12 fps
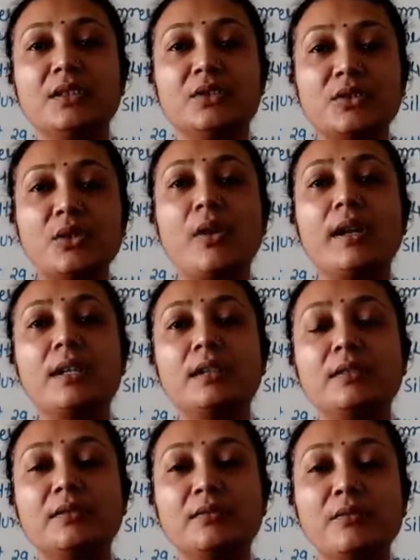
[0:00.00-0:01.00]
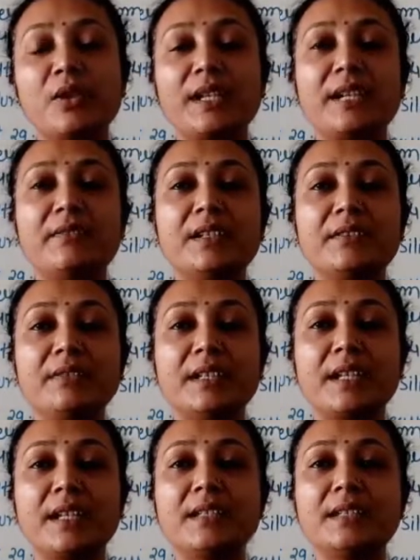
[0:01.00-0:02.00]
soil, whatever we
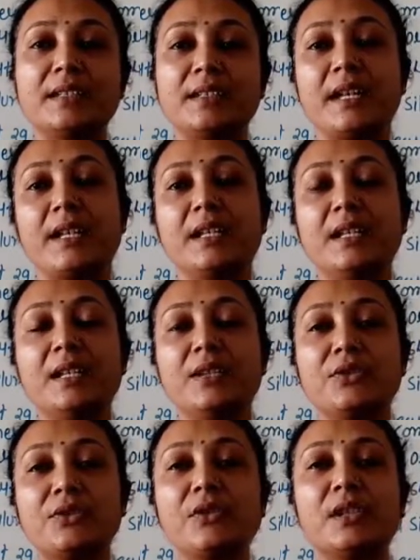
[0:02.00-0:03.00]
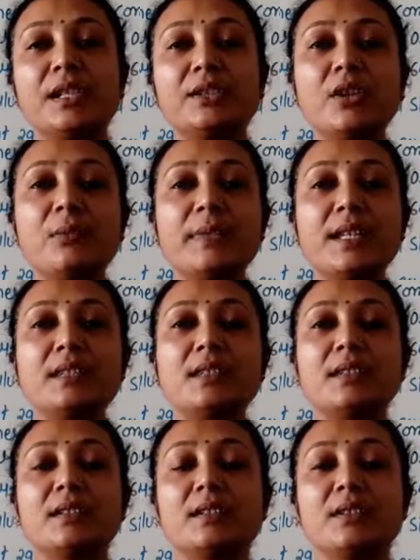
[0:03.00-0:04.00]
can say. So litho means
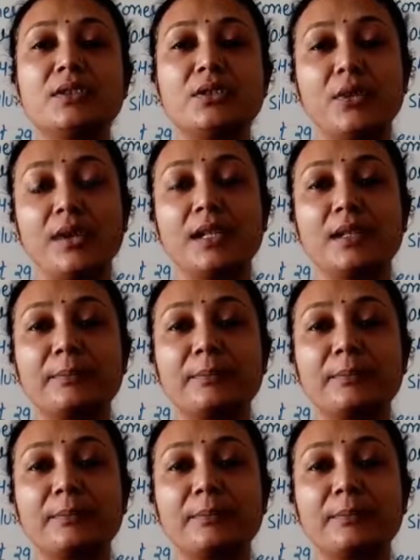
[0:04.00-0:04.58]
soil.